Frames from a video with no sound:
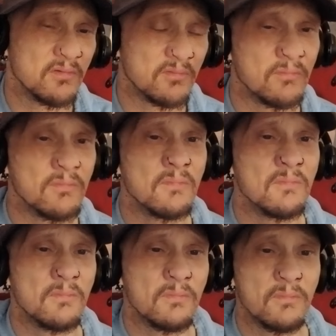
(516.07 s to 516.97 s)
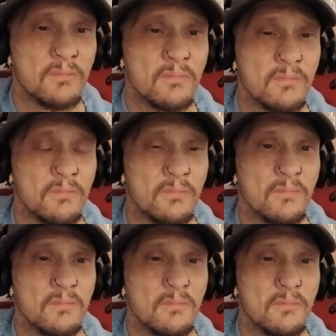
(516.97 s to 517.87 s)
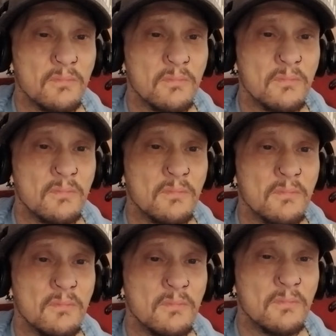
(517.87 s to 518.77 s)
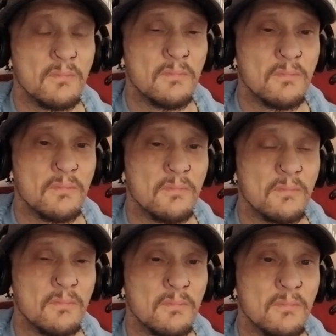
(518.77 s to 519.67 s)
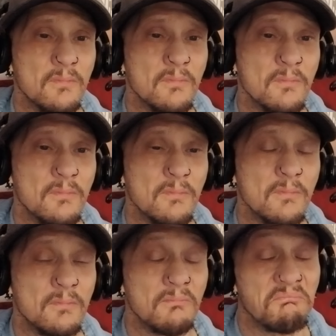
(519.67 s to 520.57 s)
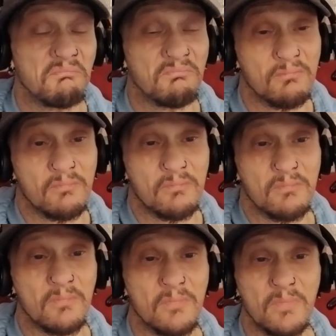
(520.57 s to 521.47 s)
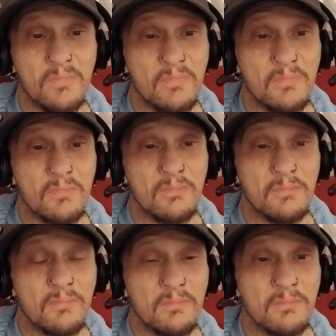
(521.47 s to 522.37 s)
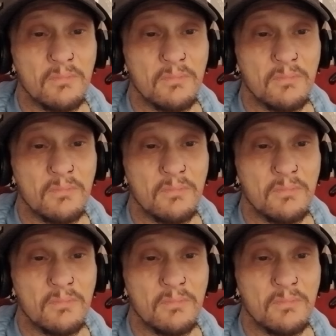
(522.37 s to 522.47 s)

No one is speaking in this clip.